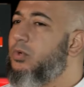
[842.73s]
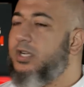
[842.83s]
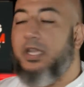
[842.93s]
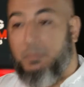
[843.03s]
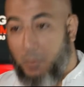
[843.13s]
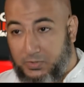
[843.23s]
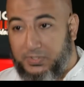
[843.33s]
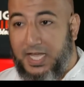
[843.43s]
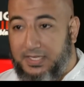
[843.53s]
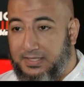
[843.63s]
work in
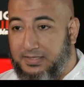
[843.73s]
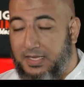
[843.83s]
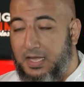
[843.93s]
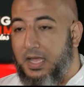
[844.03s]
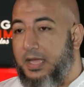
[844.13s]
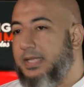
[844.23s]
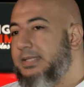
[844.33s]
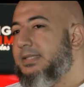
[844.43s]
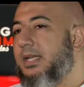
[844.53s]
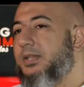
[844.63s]
most cases.
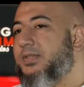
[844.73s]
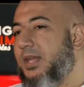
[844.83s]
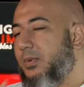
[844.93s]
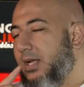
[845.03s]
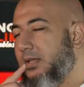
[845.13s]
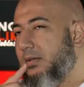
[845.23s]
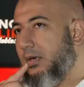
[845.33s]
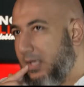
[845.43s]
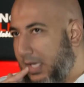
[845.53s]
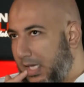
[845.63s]
Instead, you say what?
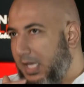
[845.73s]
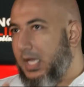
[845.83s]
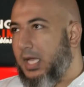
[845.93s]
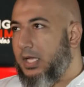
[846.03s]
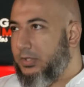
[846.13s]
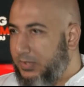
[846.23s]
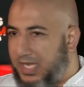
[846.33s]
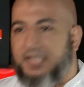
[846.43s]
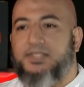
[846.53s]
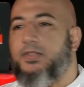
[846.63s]
Okay,
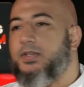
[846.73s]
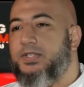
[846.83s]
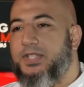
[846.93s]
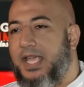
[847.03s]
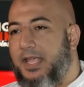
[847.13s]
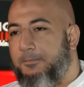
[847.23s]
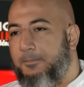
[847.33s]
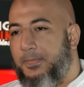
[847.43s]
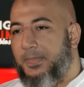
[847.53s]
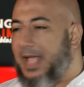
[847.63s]
today is Thursday.
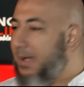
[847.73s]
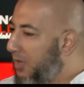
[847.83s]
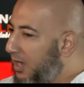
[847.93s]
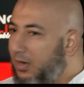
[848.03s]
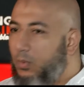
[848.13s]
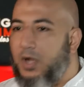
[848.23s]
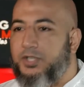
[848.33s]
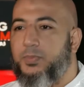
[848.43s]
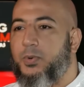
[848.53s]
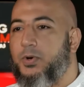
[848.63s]
I'm not going to
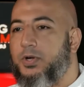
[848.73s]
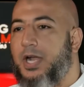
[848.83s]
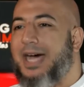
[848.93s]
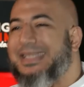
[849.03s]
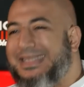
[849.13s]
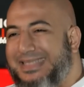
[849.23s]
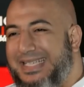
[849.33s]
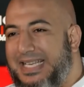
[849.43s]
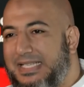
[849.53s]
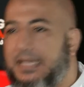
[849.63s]
watch porn
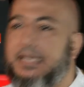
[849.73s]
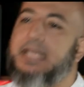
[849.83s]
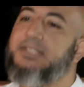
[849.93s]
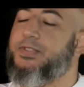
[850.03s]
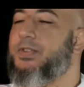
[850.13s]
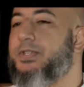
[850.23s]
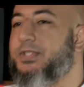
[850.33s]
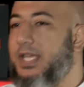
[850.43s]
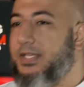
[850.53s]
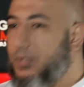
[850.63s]
until the next Thursday.